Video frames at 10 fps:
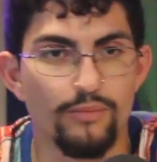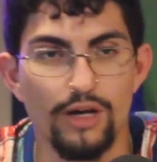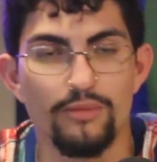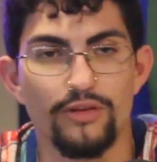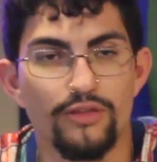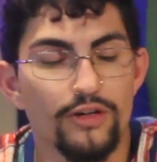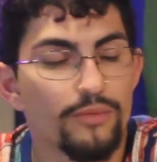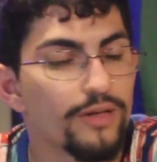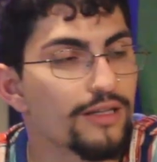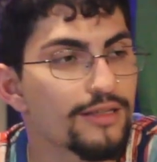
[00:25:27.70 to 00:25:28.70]
I probably 30
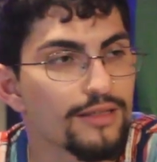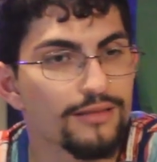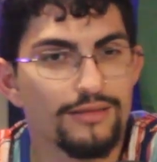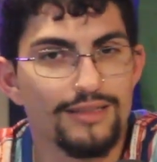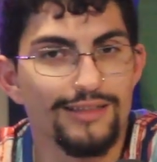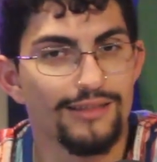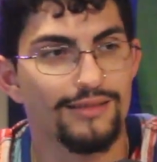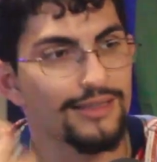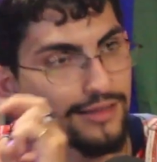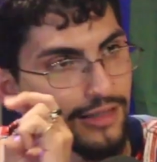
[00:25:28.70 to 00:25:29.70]
minutes of
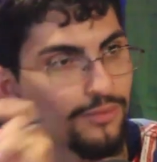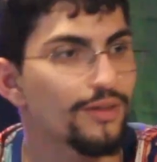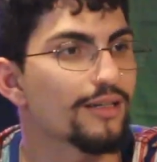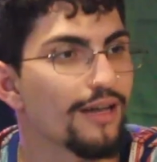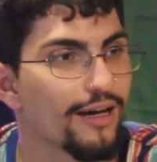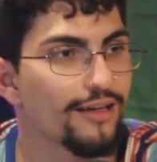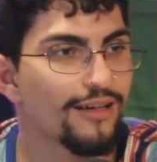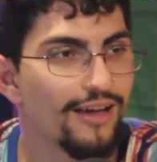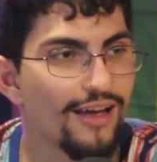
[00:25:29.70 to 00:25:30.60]
sleep a night.